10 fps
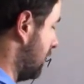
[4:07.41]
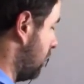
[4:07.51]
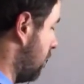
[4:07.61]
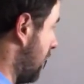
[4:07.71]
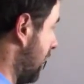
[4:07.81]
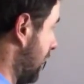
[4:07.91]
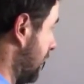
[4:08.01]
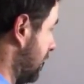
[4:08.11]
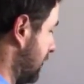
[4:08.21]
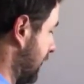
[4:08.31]

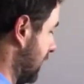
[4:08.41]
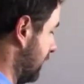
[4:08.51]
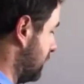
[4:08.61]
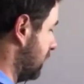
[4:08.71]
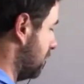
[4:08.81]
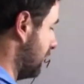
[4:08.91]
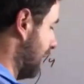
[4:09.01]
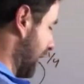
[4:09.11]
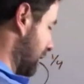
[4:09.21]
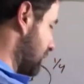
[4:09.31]
y negative
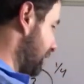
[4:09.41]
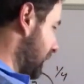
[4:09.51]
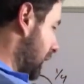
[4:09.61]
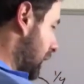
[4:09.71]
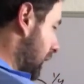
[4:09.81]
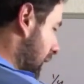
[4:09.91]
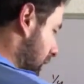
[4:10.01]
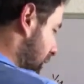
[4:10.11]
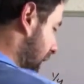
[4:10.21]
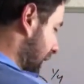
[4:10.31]
2x.
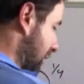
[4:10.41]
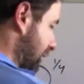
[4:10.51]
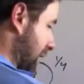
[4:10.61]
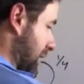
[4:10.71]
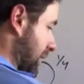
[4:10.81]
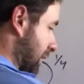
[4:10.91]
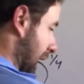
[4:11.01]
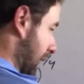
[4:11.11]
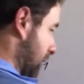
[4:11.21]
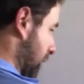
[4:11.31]
Bring everything to the
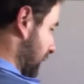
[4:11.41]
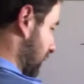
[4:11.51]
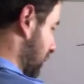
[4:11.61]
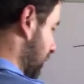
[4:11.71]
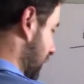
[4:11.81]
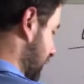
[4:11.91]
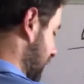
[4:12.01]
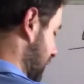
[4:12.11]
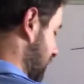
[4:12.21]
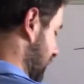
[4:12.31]
top. Whenever you bring
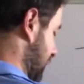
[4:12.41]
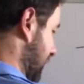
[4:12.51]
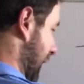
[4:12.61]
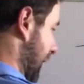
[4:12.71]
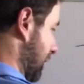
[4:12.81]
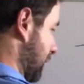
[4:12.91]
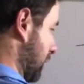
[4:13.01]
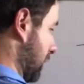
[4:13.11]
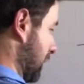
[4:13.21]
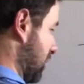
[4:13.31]
things to the top,
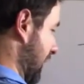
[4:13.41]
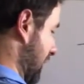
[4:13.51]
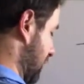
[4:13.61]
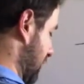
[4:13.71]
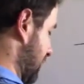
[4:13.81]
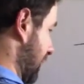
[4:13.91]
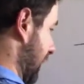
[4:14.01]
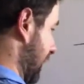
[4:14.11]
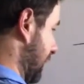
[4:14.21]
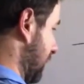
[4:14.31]
you're going to change the
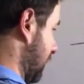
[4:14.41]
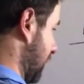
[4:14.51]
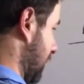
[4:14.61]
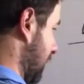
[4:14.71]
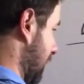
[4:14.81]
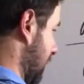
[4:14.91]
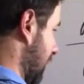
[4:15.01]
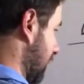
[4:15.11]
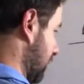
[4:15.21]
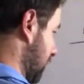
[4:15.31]
signs.
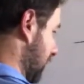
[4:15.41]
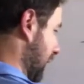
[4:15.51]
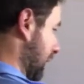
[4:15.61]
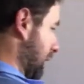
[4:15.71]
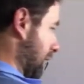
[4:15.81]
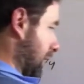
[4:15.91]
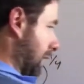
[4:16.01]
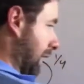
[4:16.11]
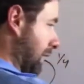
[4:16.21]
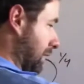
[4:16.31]
So you get
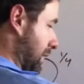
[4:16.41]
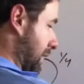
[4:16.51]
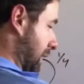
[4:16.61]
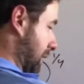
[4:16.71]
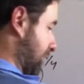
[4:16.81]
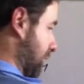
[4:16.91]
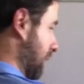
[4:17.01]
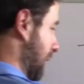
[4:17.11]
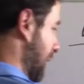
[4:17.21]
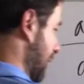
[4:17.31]
a to the negative
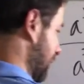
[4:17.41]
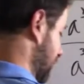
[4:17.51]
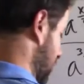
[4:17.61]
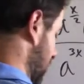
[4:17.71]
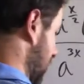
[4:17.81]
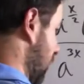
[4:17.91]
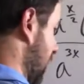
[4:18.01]
3x, and you get